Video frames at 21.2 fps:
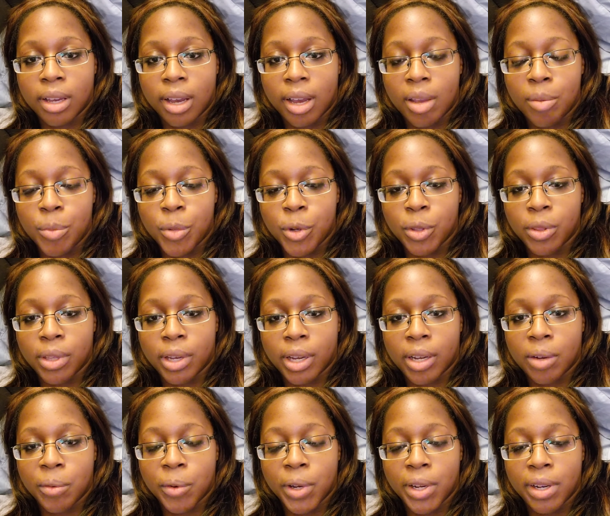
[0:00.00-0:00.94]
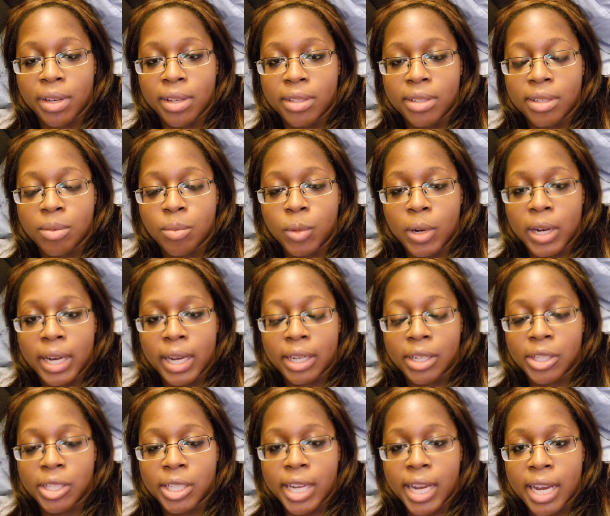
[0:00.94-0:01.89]
hyperthyroidism will
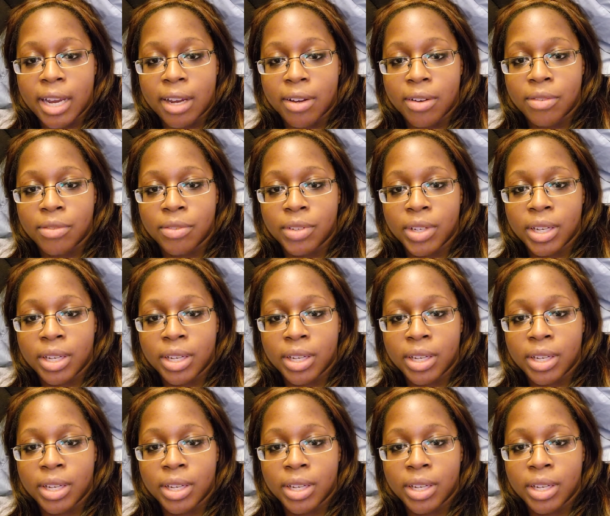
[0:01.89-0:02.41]
actually have